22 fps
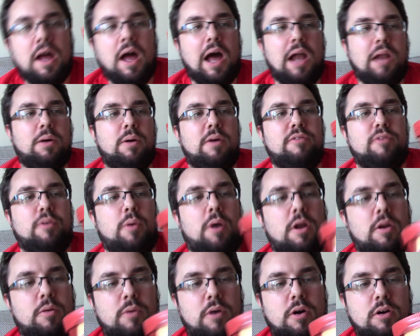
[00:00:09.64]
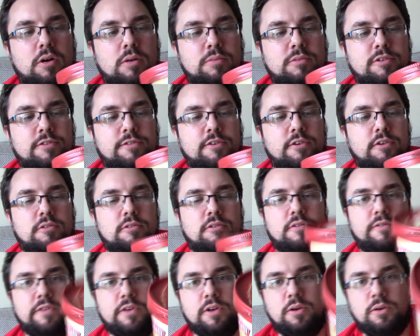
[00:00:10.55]
Hello everyone and welcome to Food
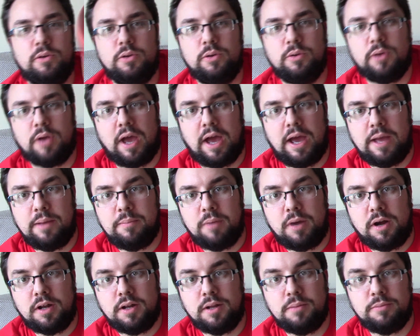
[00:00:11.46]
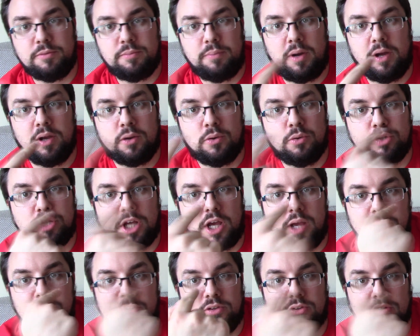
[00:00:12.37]
Review UK. My name is Michael
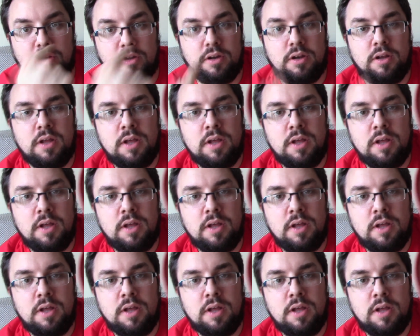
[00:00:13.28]
Jamieson